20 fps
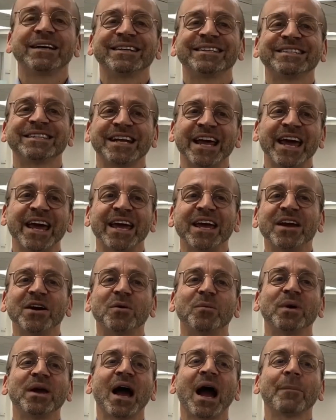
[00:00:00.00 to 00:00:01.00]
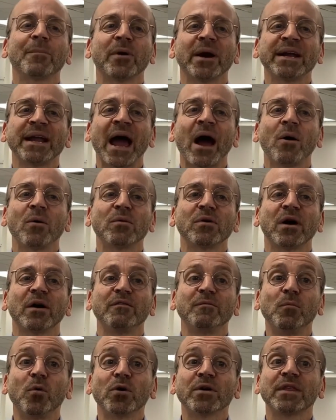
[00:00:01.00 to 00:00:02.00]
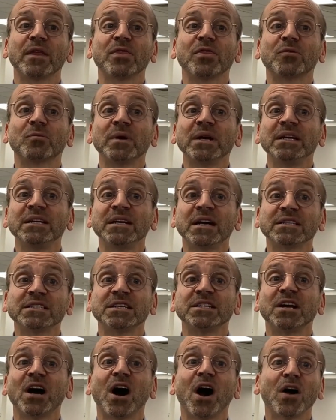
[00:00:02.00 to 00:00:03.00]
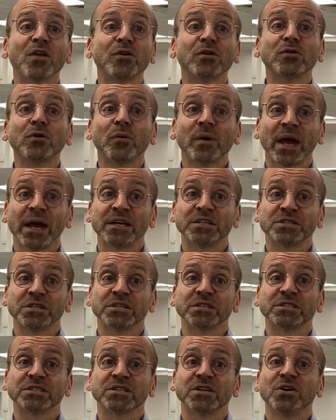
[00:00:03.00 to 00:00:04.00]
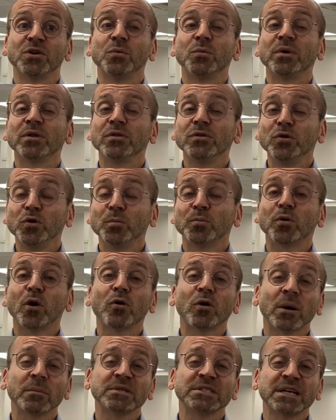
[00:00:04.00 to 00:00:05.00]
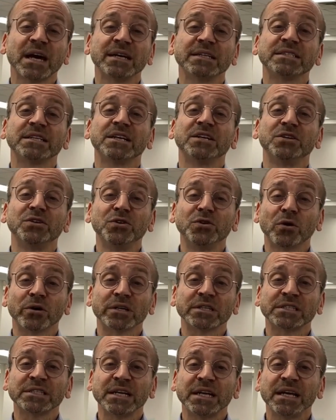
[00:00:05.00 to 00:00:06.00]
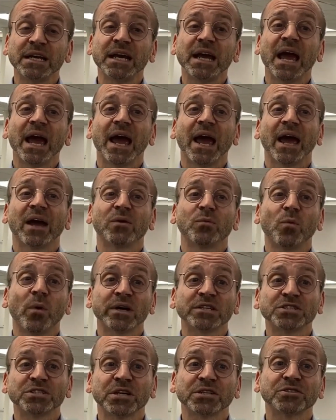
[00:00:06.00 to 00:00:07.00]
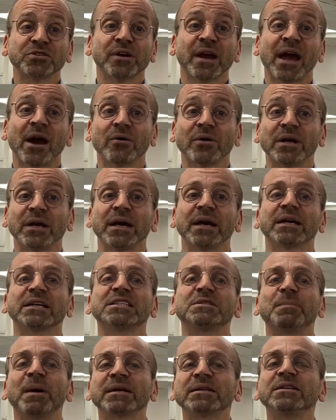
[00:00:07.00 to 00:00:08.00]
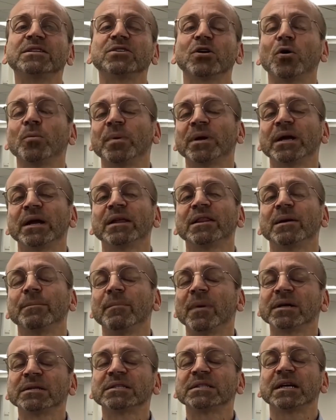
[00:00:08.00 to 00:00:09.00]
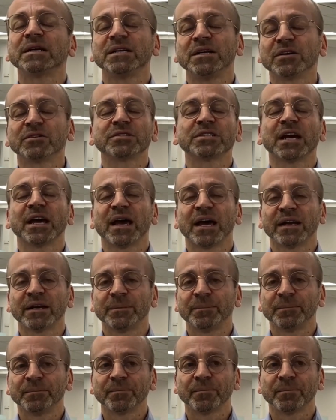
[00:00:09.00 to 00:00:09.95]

Today, we operate out of more than 36 other locations with new program sites in New York City and Westchester County expected to open in the months and years ahead.